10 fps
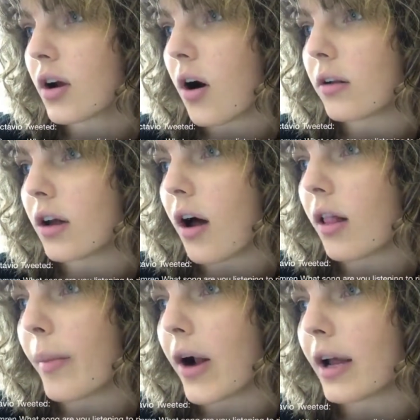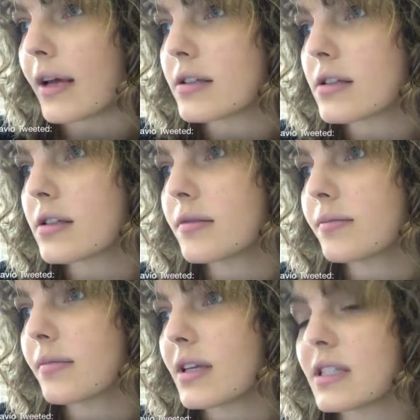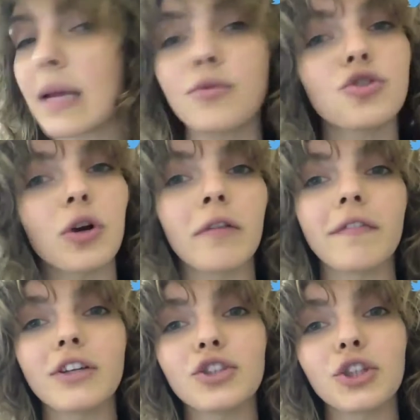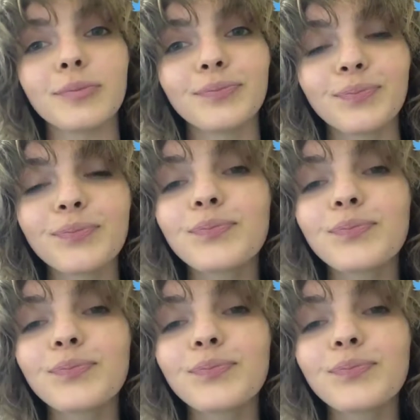called All About Us. His name's Jordan Fisher.